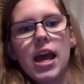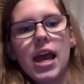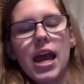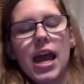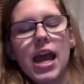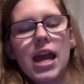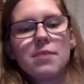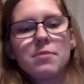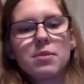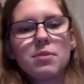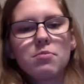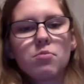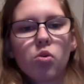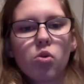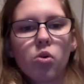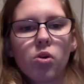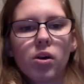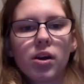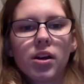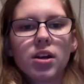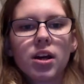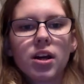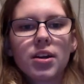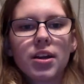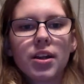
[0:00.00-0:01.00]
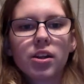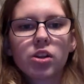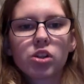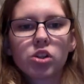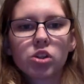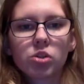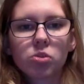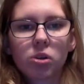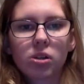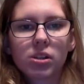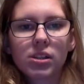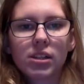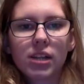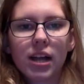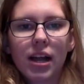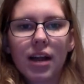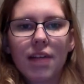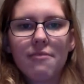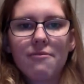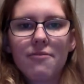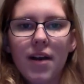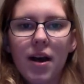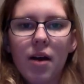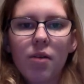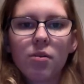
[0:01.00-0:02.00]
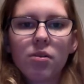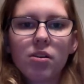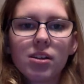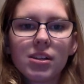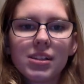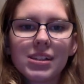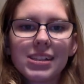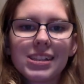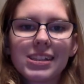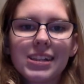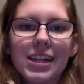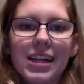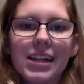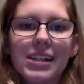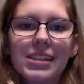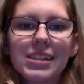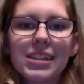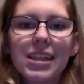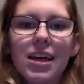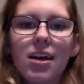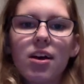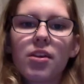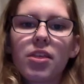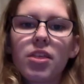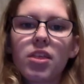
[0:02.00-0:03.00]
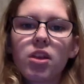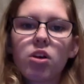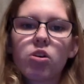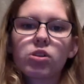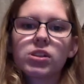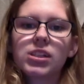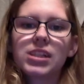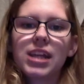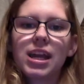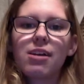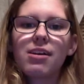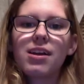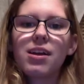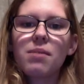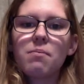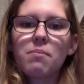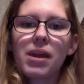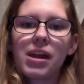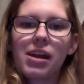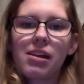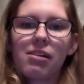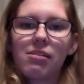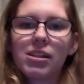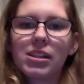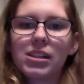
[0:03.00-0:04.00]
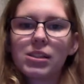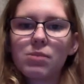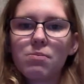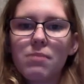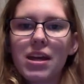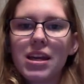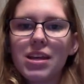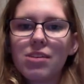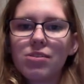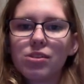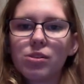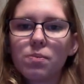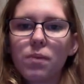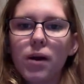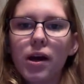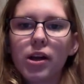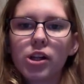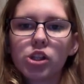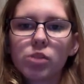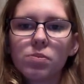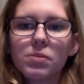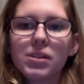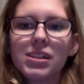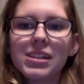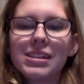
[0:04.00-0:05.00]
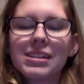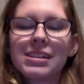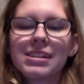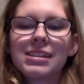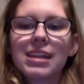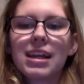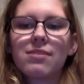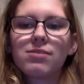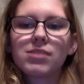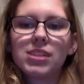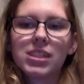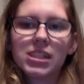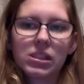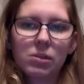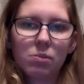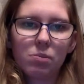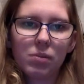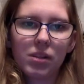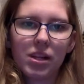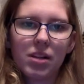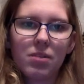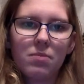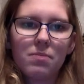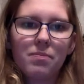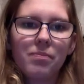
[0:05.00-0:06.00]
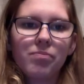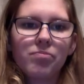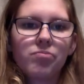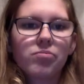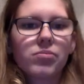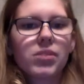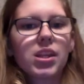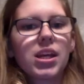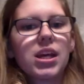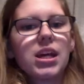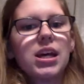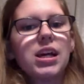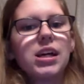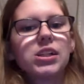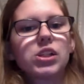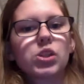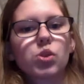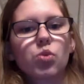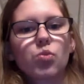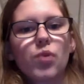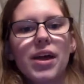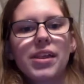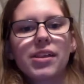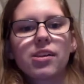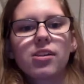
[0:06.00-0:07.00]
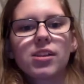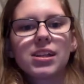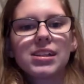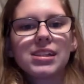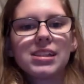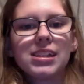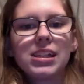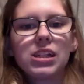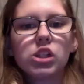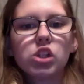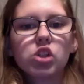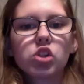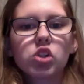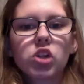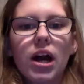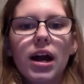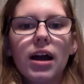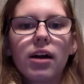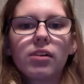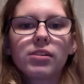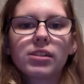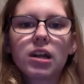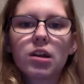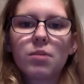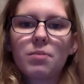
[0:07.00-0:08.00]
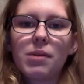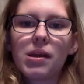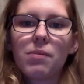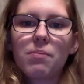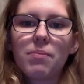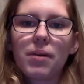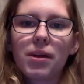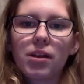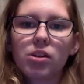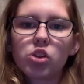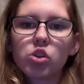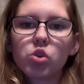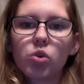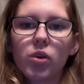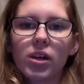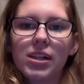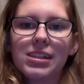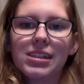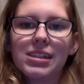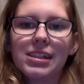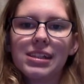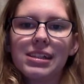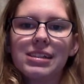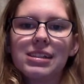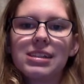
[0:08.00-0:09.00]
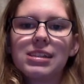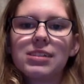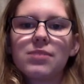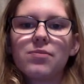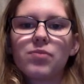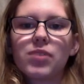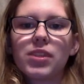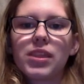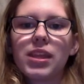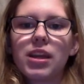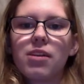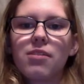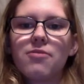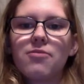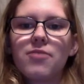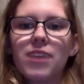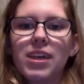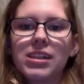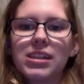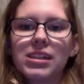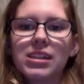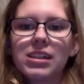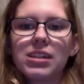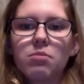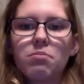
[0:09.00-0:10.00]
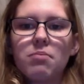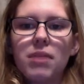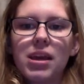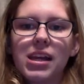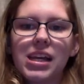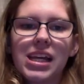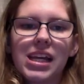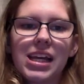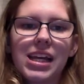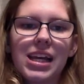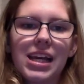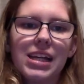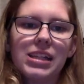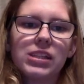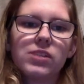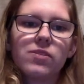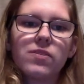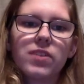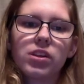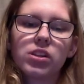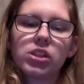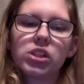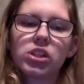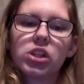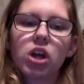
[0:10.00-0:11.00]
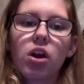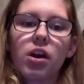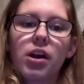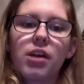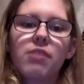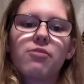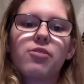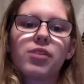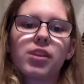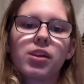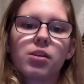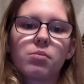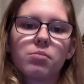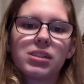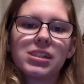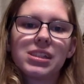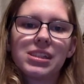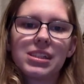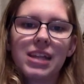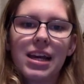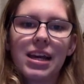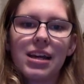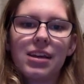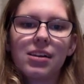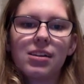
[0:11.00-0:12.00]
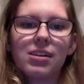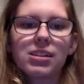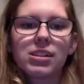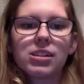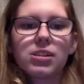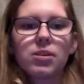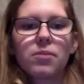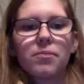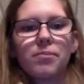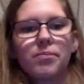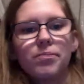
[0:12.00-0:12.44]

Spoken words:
Amy Morin, another source that I have found, states that authoritarian parents may use punishments instead of discipline. So rather than teach a child how to make better choices, they're invested in making kids feel sorry for their mistakes.